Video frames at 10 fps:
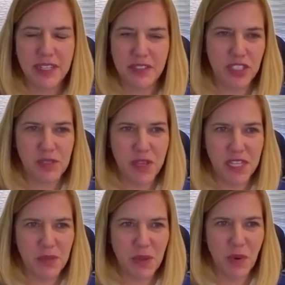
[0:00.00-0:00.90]
it just
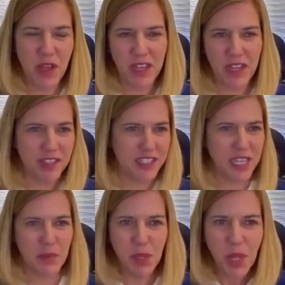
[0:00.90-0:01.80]
makes me want to
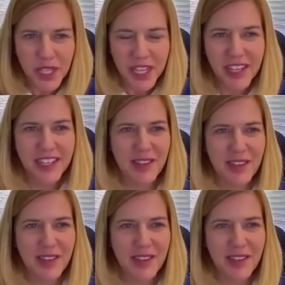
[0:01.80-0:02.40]
keep plugging,